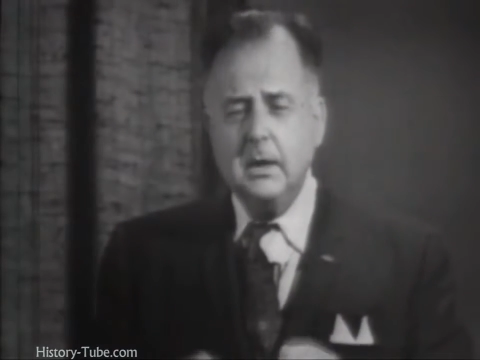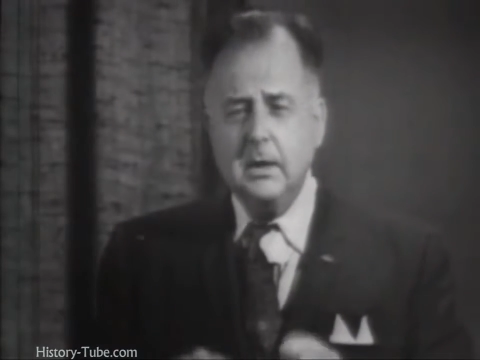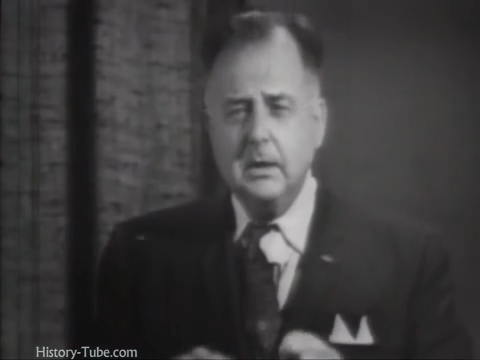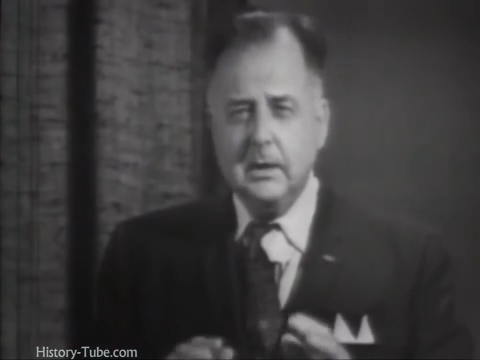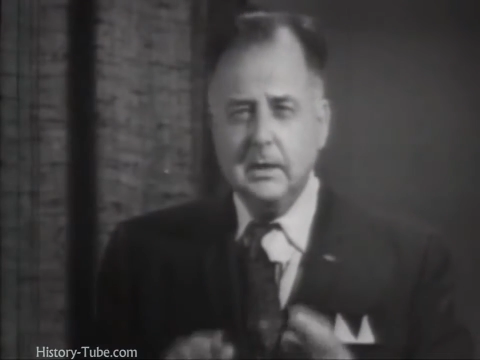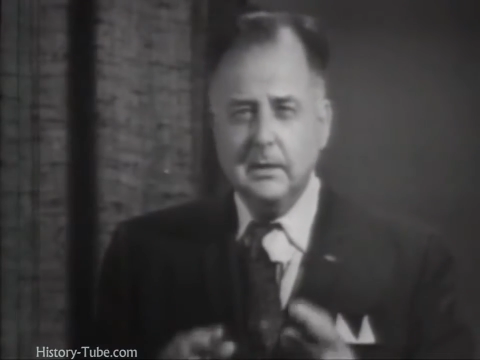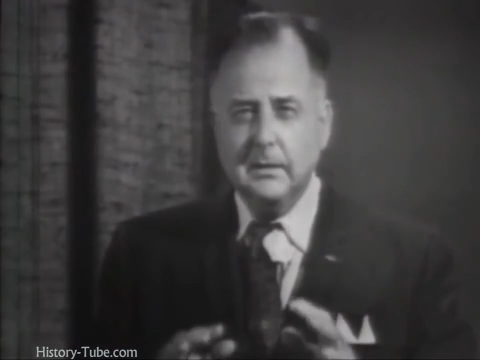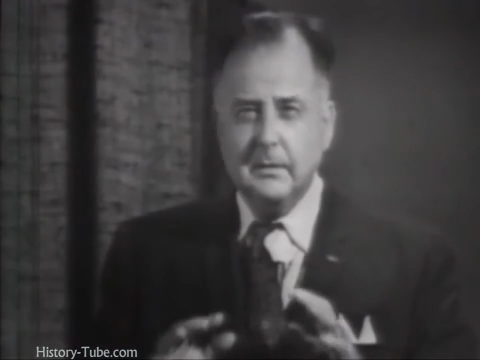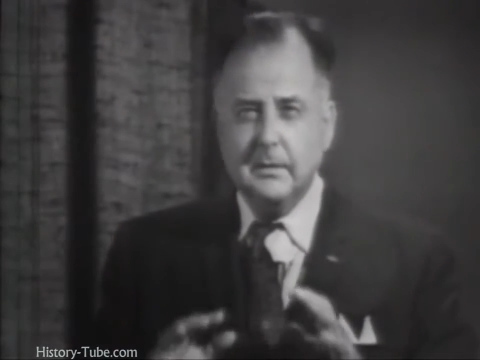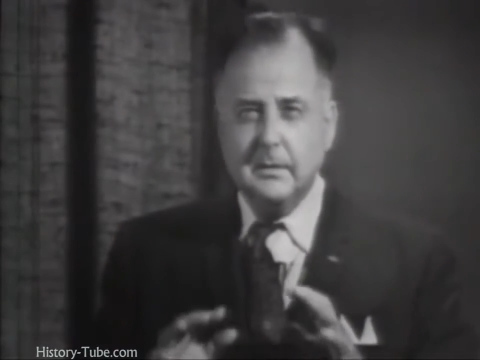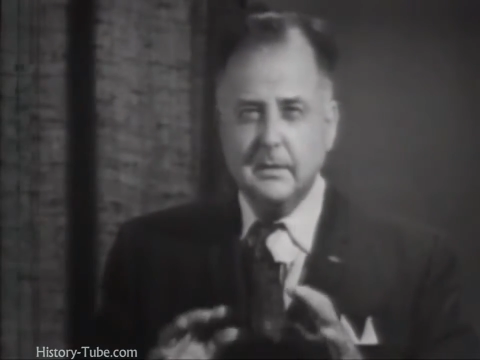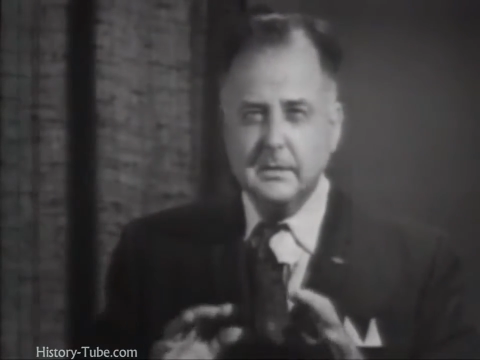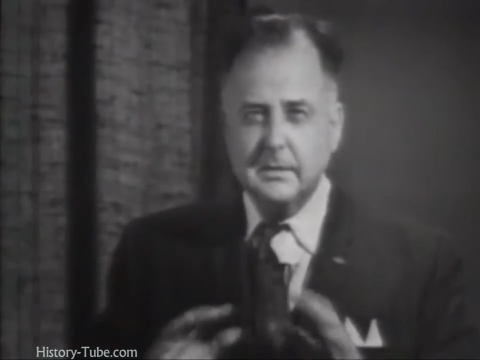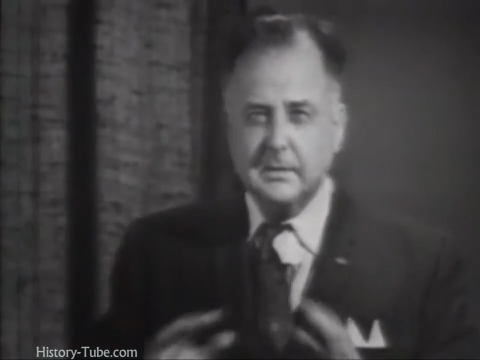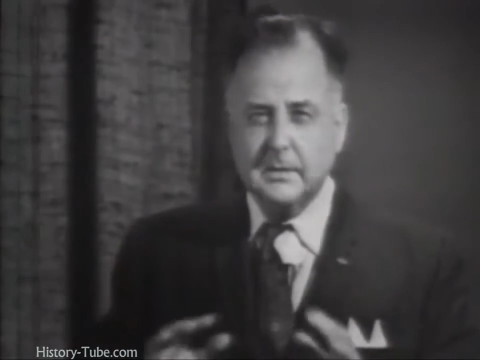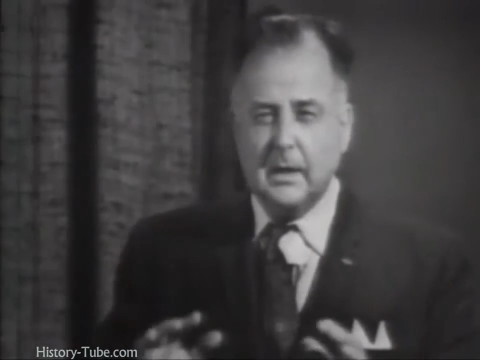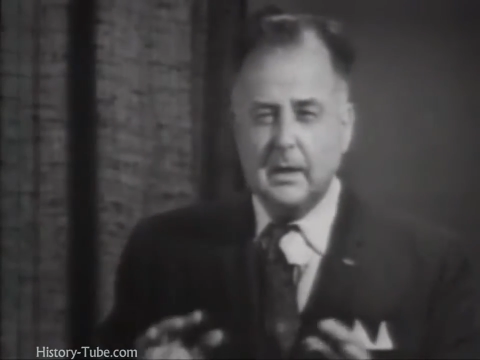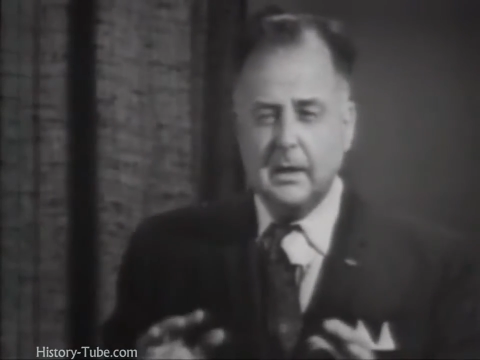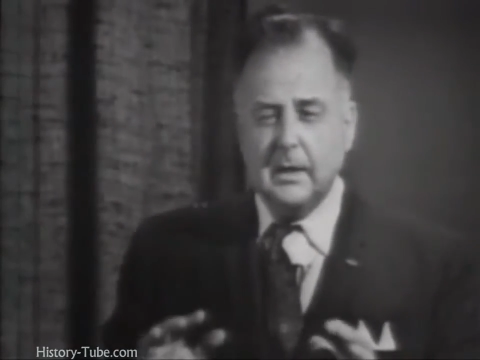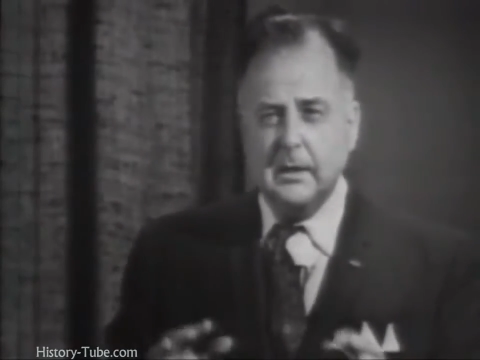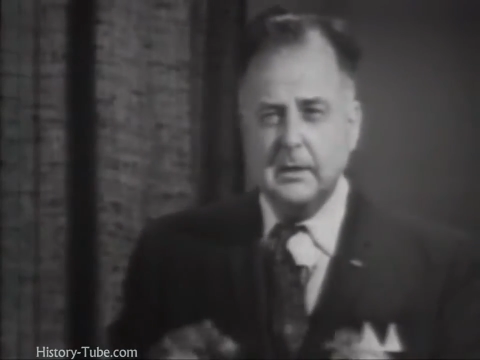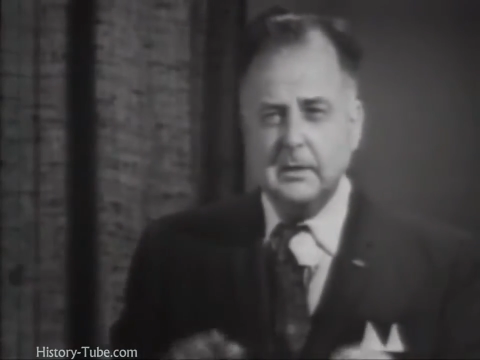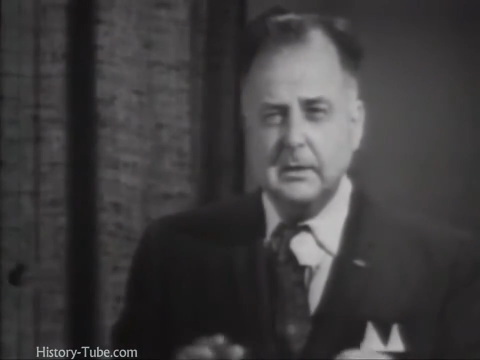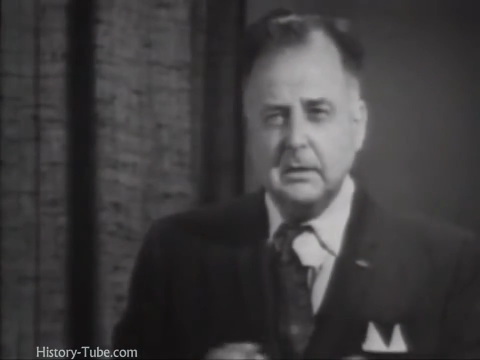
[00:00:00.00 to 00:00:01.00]
in the
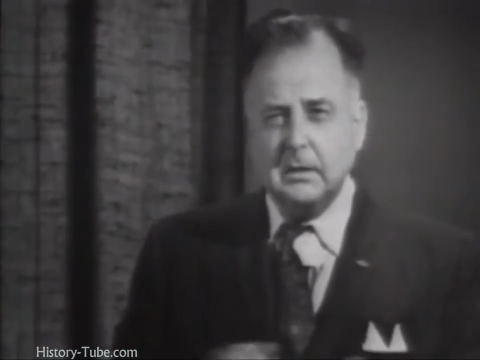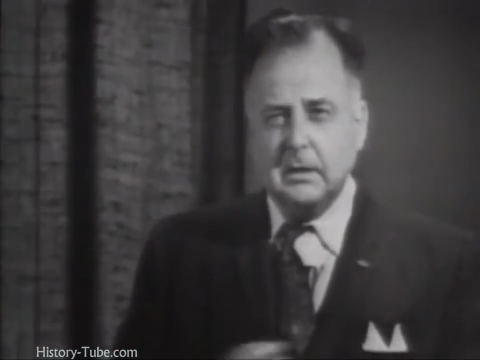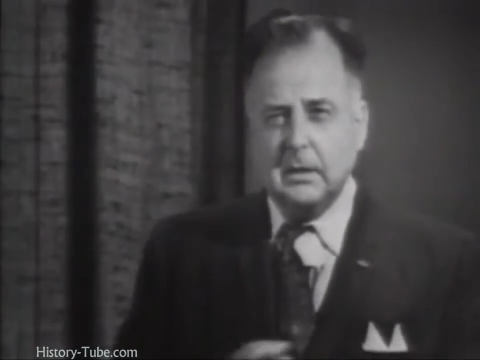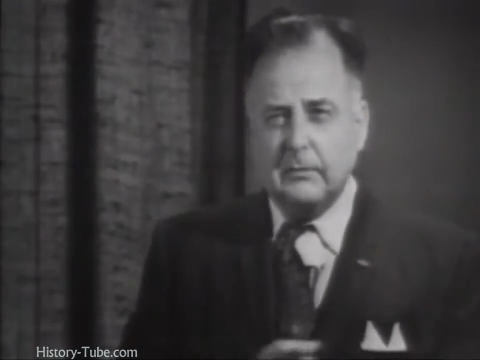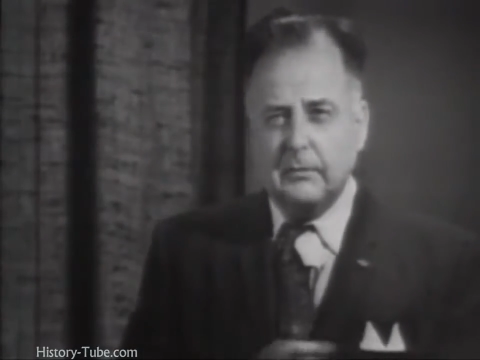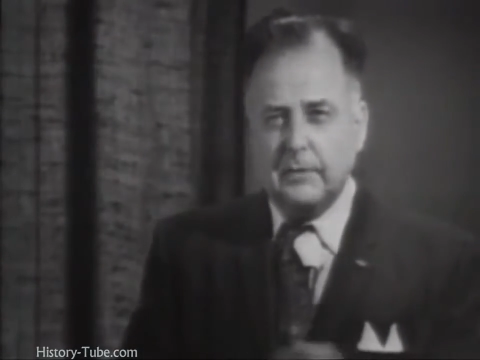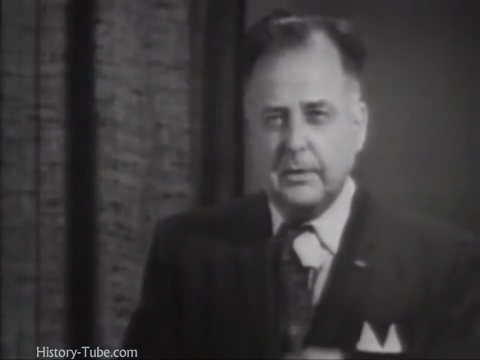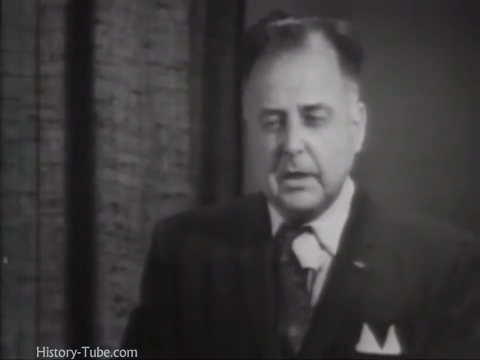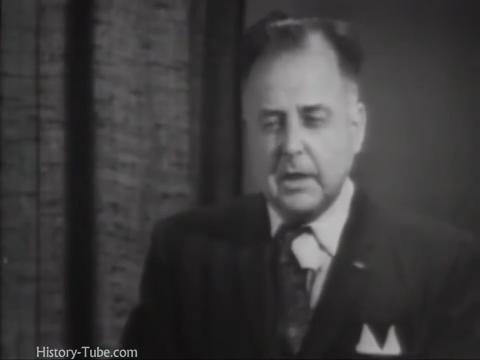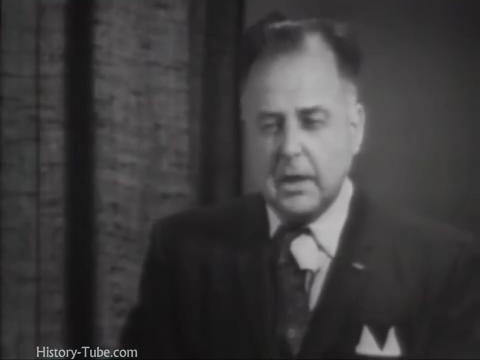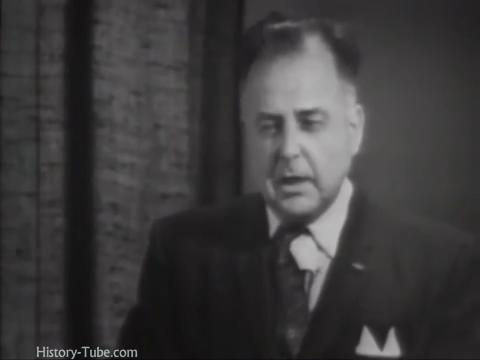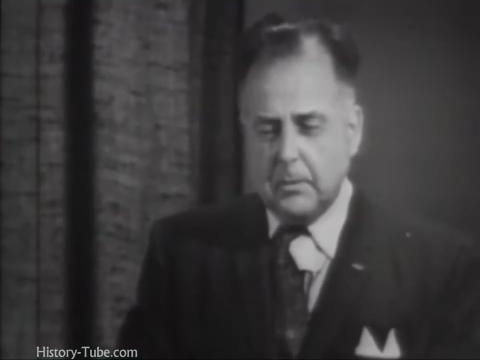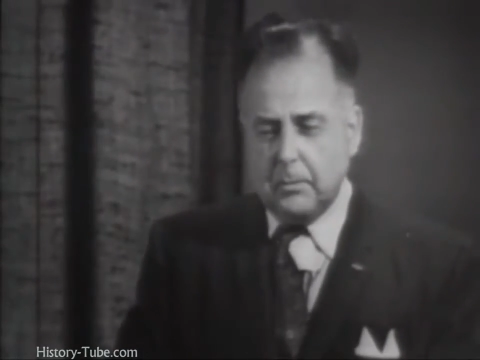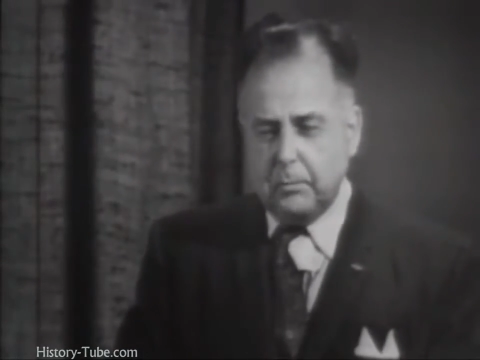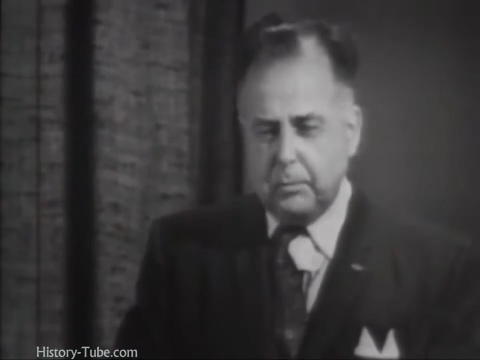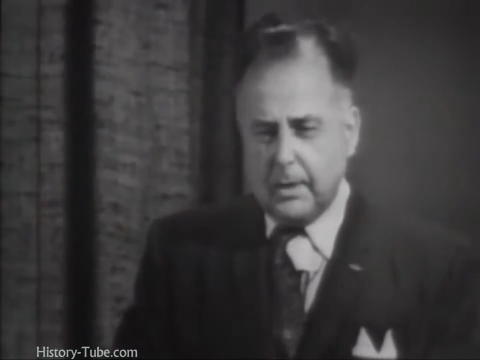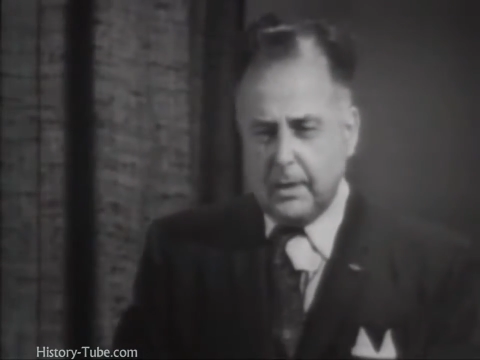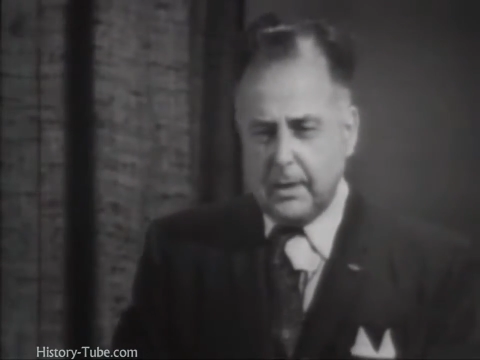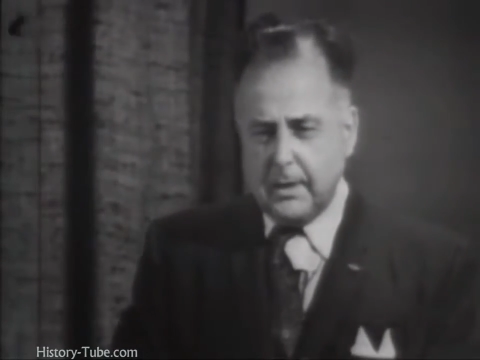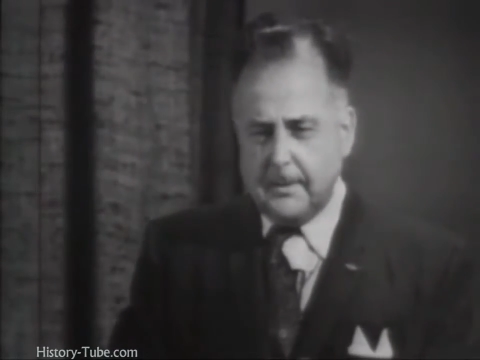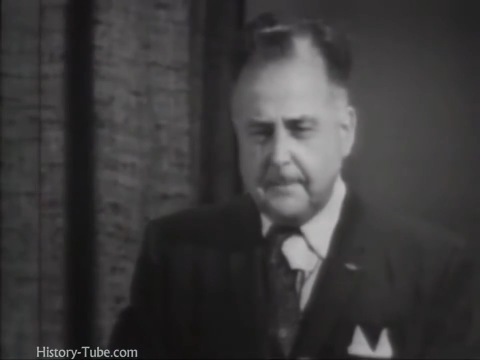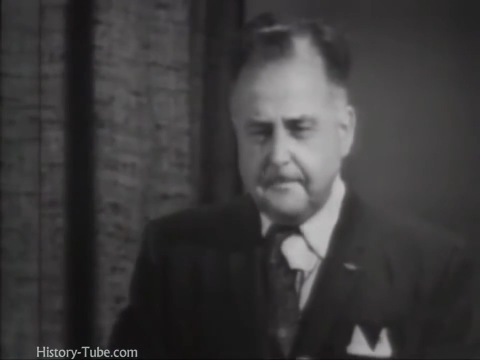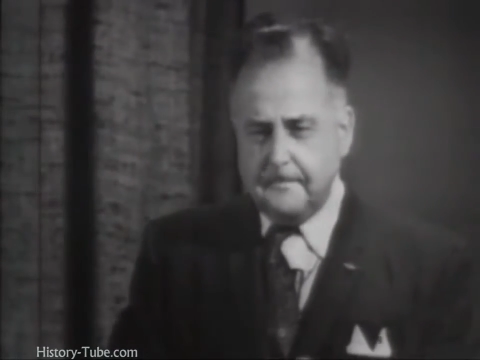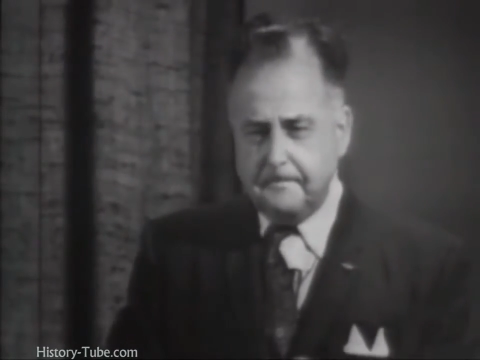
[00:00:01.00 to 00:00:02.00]
design of the
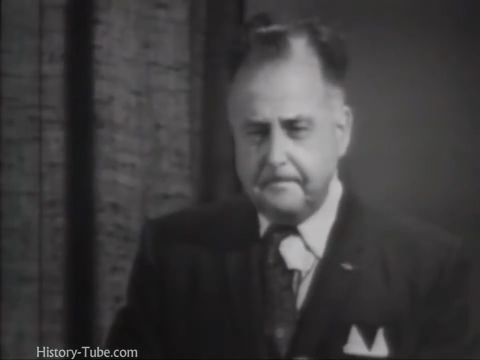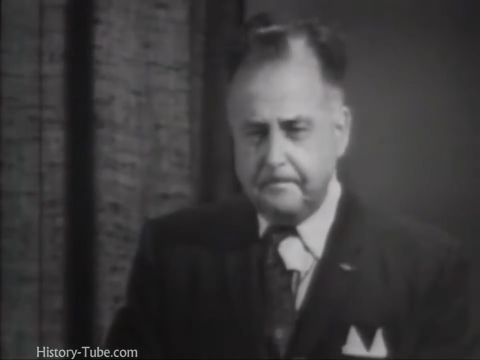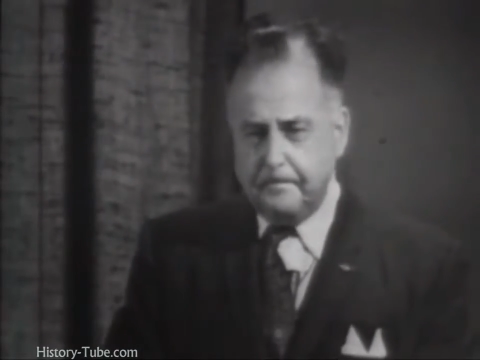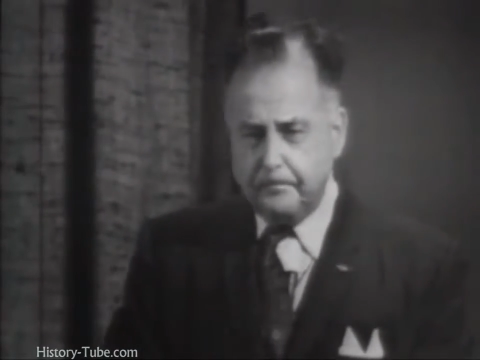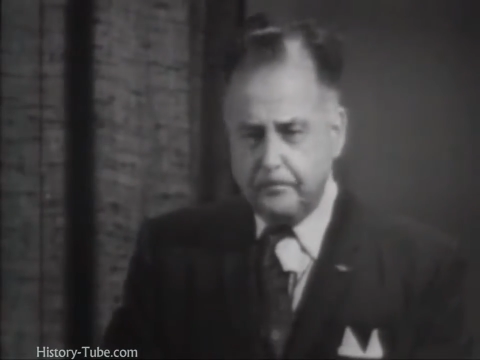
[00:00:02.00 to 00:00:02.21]
airplane.